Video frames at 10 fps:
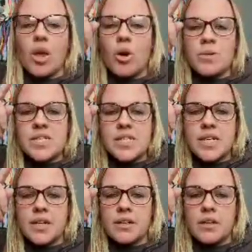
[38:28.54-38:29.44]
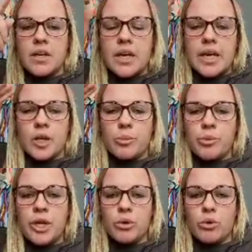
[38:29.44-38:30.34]
Obsidian, it'll
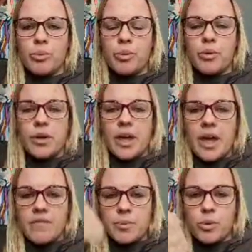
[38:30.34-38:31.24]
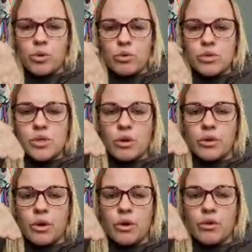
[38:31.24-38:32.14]
bring up every post
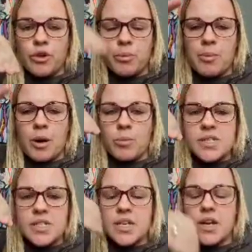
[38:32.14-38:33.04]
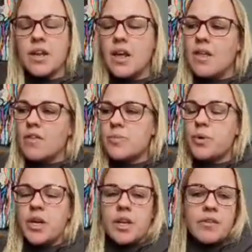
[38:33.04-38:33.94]
on your group about Obsidian. There's
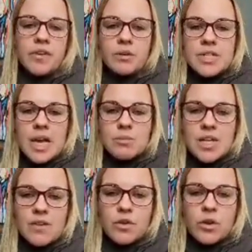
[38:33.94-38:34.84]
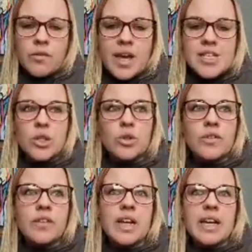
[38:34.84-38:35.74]
been a few times I've gone on there to
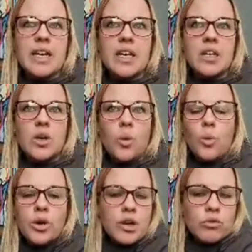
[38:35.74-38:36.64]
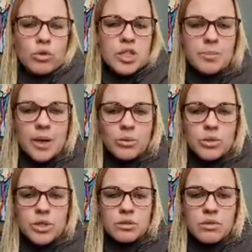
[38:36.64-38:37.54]
look for like what I wrote
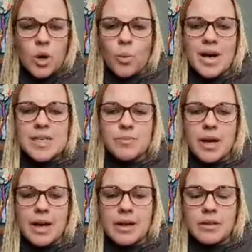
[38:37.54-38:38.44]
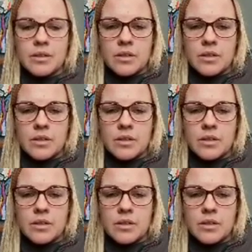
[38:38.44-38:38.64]
about a wax bar,